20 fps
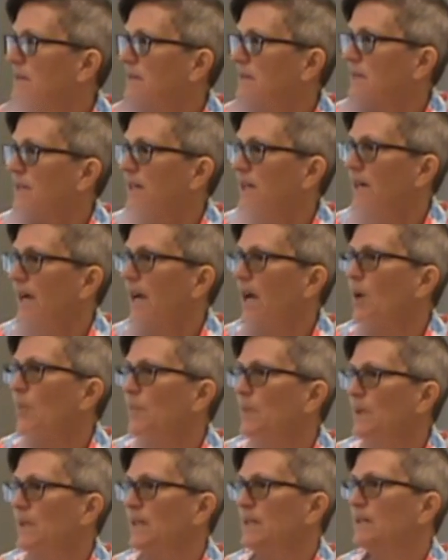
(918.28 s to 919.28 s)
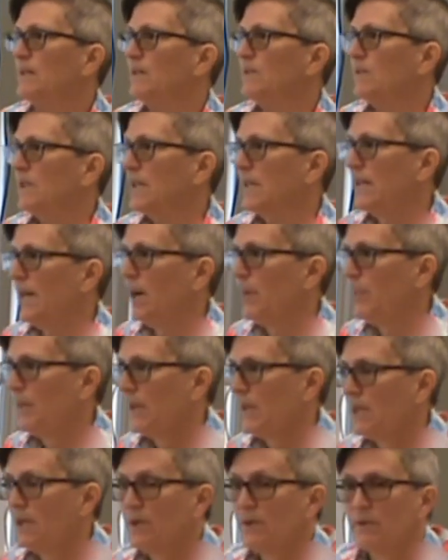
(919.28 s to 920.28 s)
their help isn't really
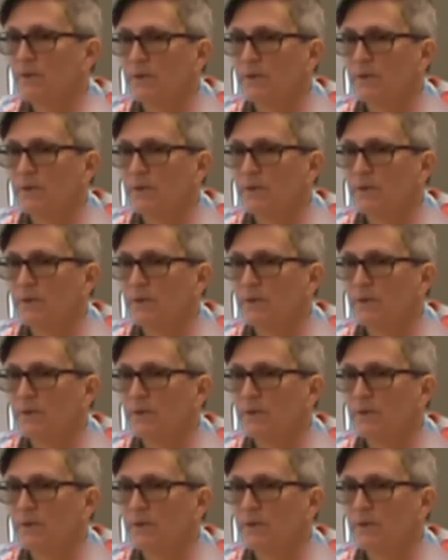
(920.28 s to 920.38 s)
helping you.